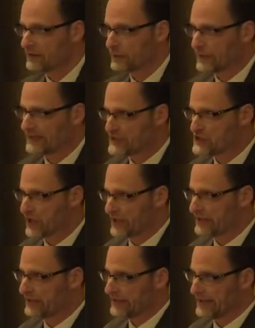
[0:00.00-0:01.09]

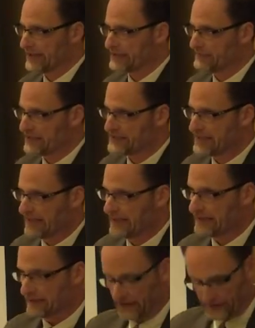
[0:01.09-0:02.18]
Religion and the
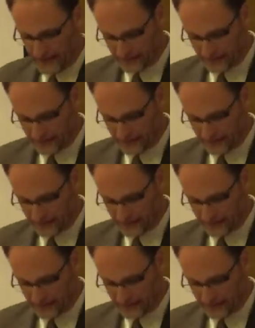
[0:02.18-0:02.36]
mundane are